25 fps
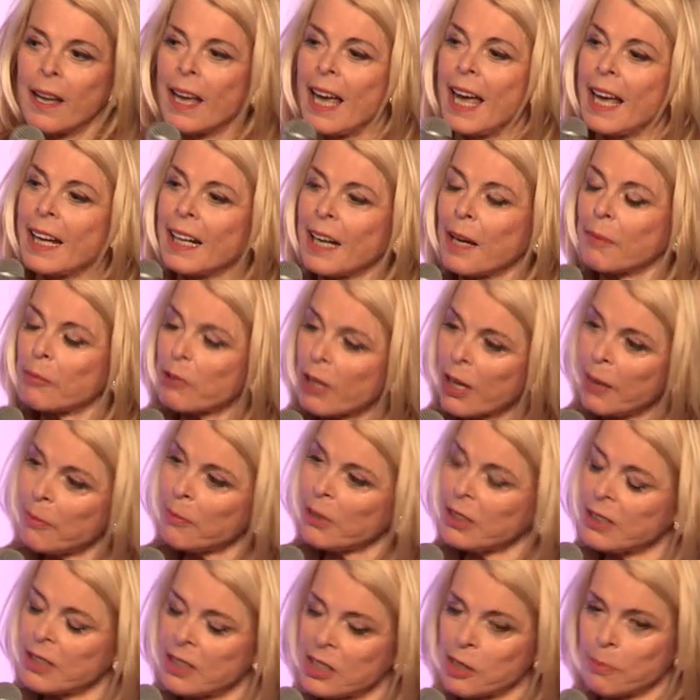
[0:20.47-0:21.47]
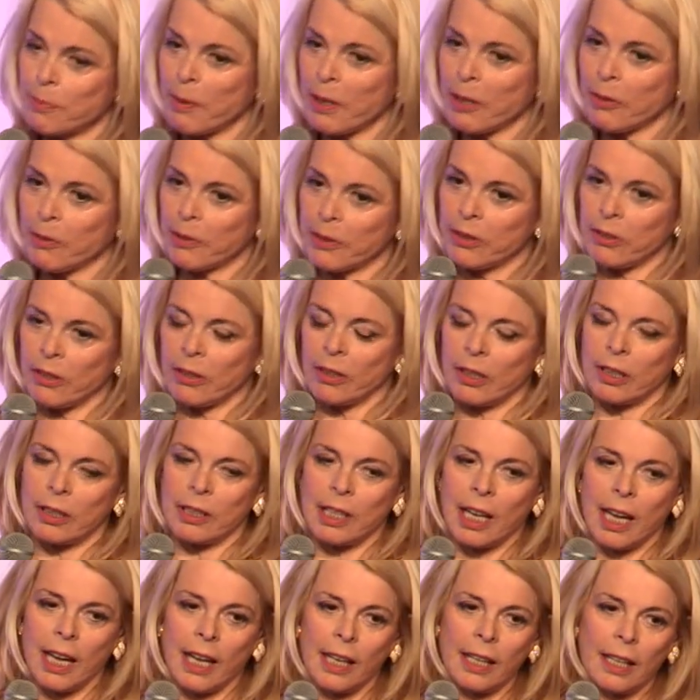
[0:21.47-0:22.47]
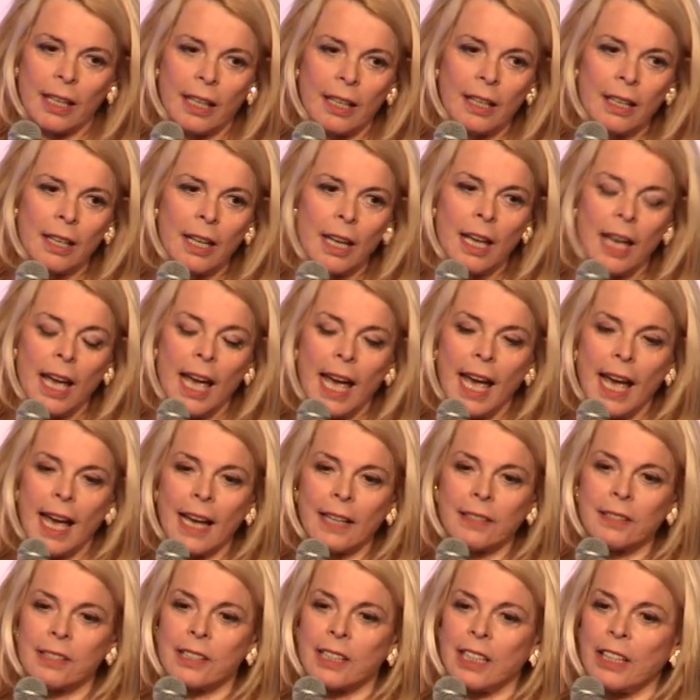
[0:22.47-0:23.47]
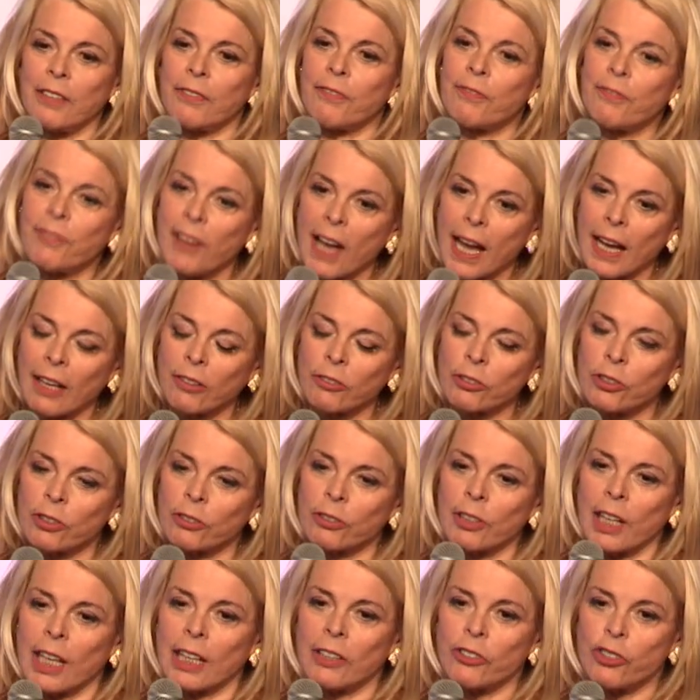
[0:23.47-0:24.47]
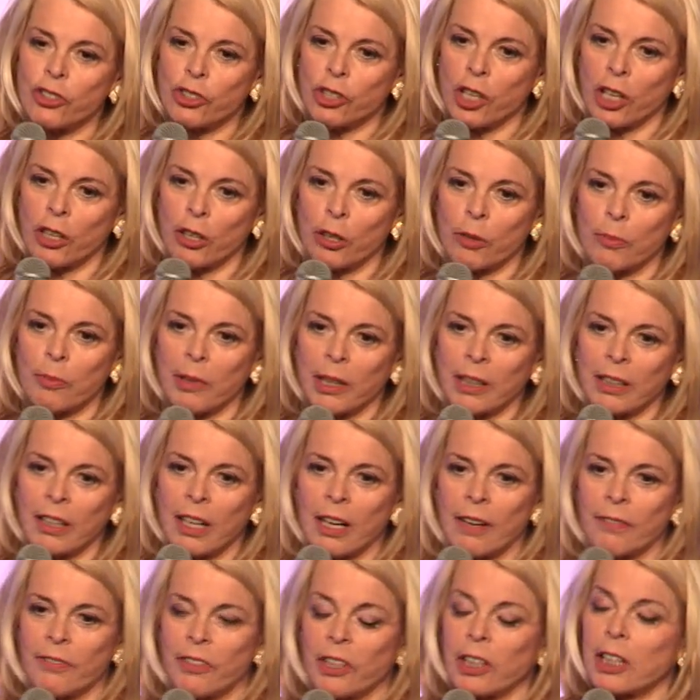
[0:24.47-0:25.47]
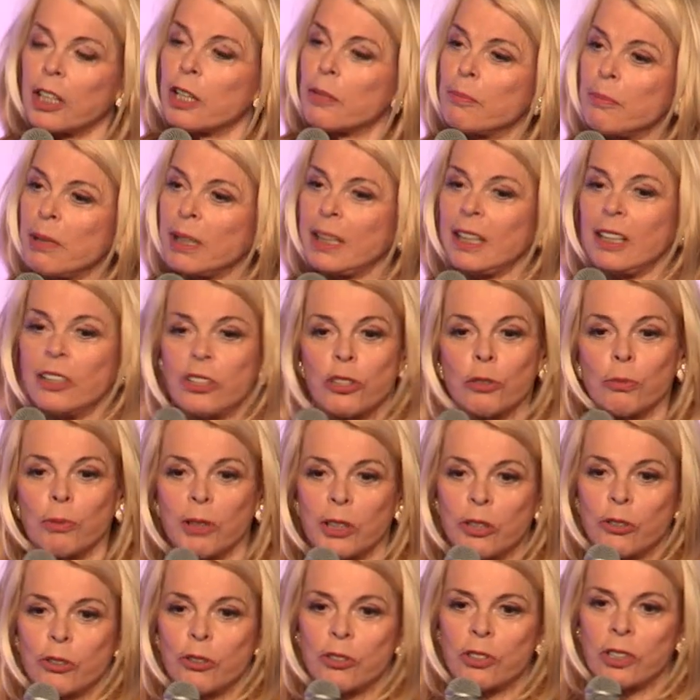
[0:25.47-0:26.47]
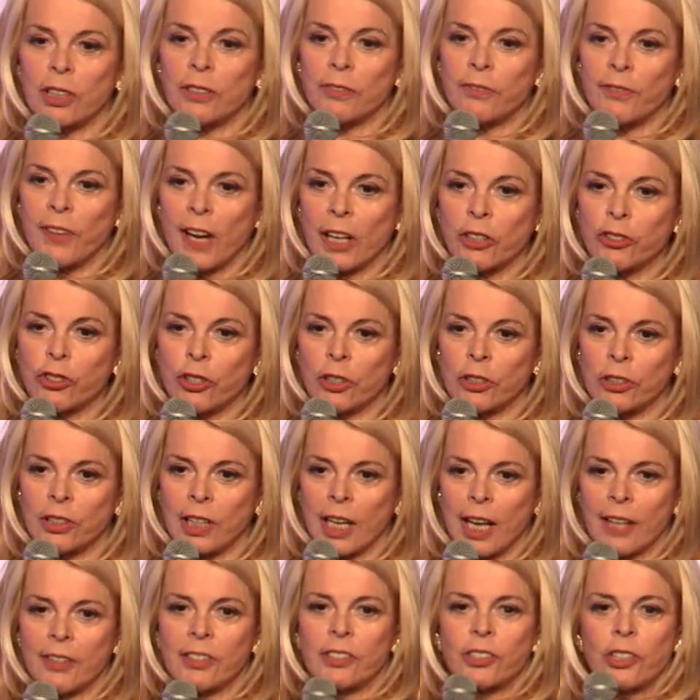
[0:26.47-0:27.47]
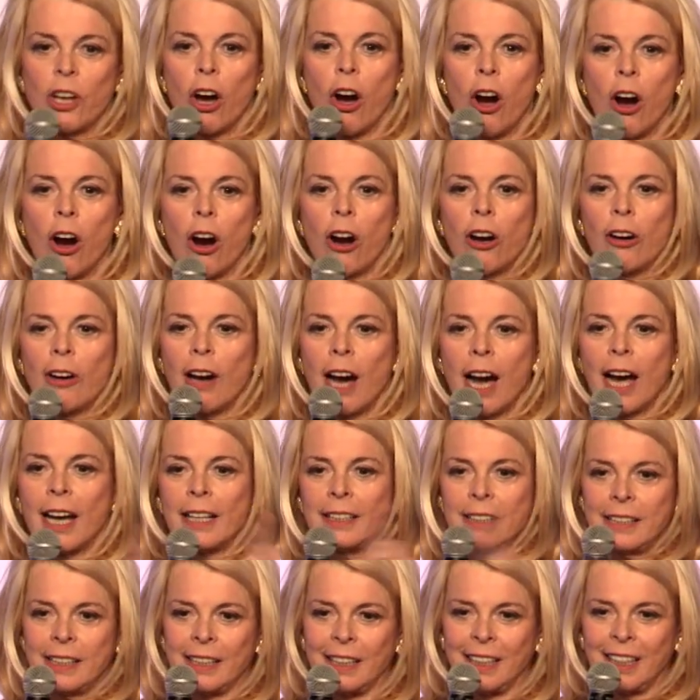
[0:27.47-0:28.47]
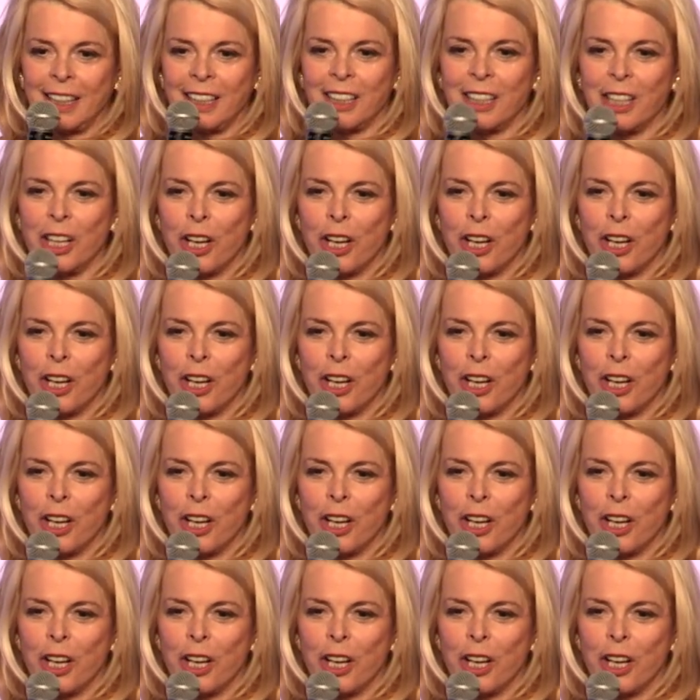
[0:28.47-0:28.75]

And I'm coming to speak with you today as the founder and chairman of the Committee to Reduce Infection Deaths, RID,